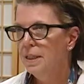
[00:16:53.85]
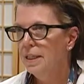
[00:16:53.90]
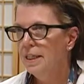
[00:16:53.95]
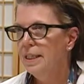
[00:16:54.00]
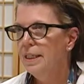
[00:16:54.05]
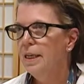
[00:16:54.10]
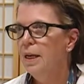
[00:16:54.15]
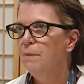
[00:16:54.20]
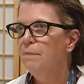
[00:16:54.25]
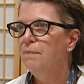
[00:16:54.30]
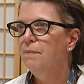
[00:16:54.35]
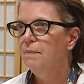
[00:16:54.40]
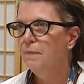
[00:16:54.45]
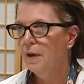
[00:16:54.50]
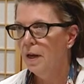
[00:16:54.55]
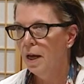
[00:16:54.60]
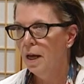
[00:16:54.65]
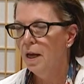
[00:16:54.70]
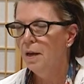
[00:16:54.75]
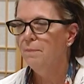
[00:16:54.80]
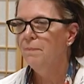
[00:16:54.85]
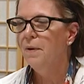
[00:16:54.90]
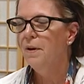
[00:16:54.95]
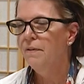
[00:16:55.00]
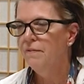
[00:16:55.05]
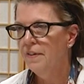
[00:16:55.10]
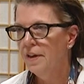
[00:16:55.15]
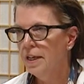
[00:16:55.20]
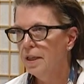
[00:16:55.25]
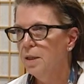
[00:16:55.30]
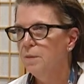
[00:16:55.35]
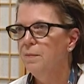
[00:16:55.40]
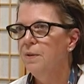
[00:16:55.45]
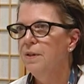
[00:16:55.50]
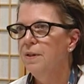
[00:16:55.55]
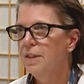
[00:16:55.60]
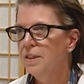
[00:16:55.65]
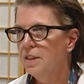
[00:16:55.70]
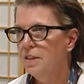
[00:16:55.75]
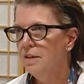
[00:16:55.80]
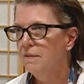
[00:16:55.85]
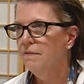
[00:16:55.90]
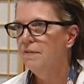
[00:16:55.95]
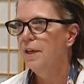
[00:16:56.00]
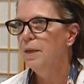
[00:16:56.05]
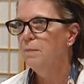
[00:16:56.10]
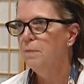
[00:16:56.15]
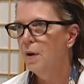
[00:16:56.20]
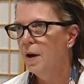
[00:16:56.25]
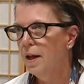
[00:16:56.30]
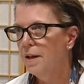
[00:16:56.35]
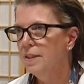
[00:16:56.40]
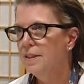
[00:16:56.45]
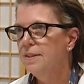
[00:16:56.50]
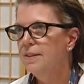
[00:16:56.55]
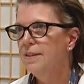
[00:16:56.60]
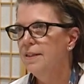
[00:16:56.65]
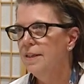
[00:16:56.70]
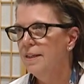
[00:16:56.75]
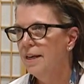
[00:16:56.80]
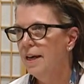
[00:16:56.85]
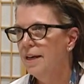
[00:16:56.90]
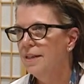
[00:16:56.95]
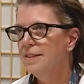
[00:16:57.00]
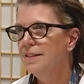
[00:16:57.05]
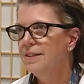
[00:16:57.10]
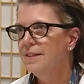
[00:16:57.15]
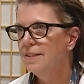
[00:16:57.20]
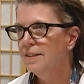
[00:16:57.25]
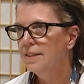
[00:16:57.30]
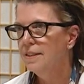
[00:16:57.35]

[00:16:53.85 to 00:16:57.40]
cleanup um, okay. available under the flood policy. Yes, because I